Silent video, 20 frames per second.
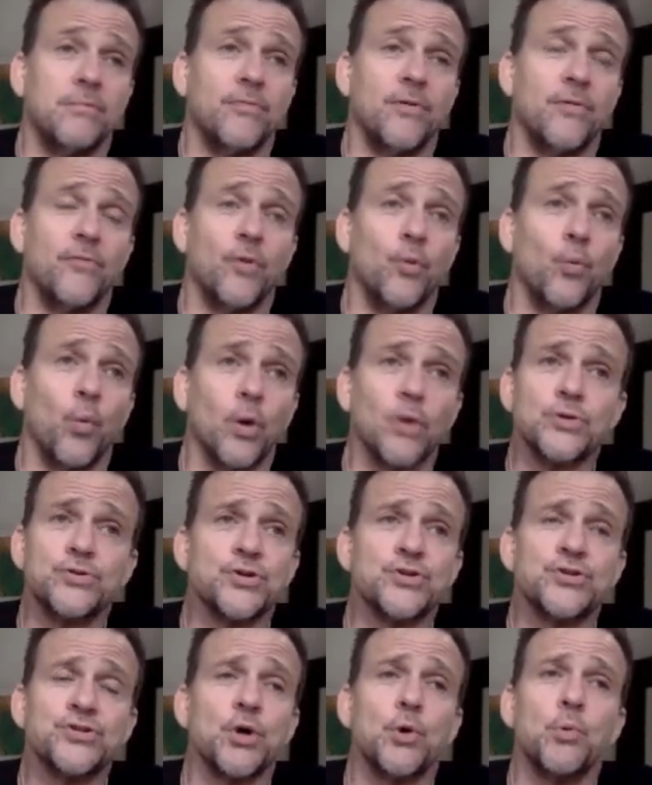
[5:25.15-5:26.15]
the words are
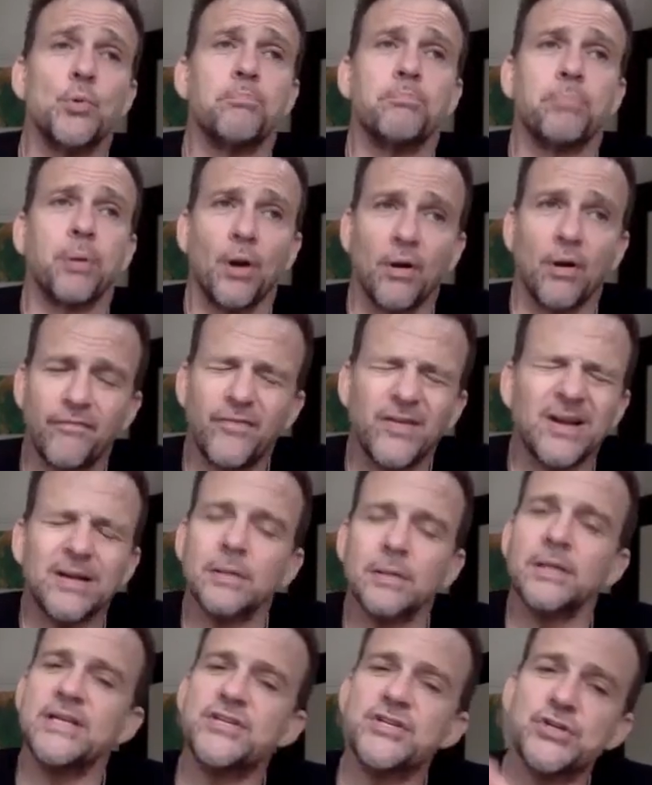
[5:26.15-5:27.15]
so
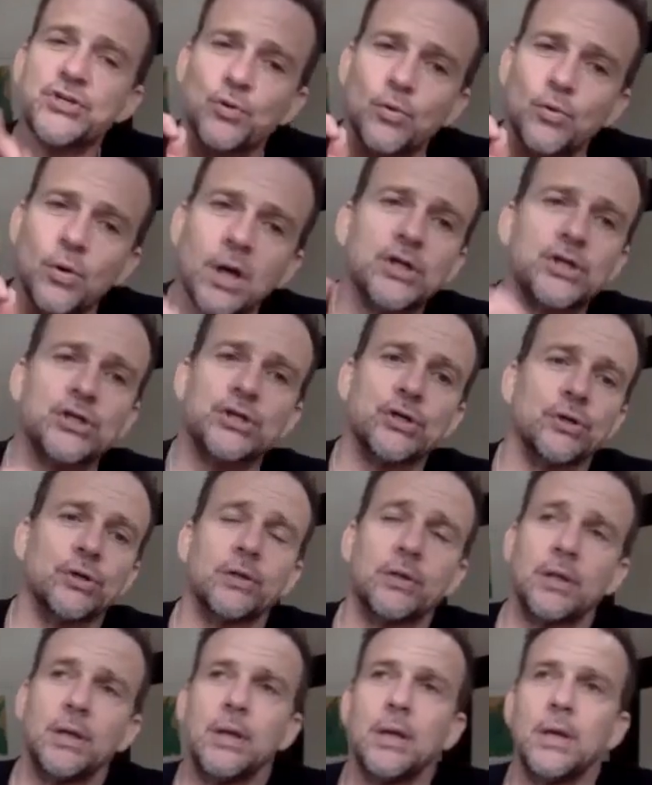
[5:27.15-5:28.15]
perfectly structured